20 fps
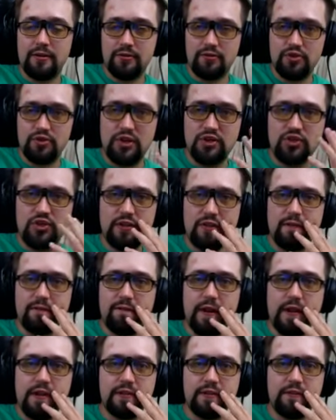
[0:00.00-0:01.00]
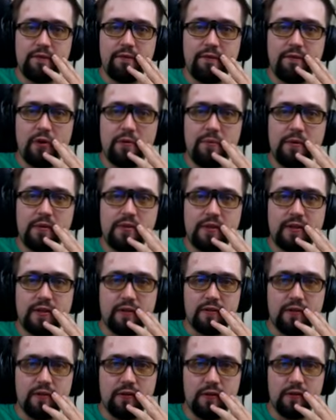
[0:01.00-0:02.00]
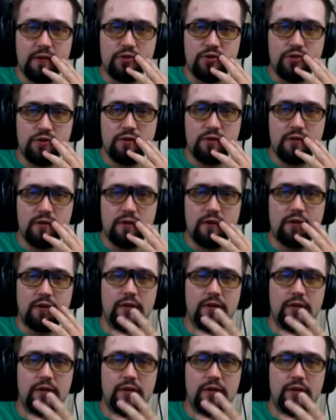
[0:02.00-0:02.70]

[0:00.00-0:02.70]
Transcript: changing the face of organ music and culture,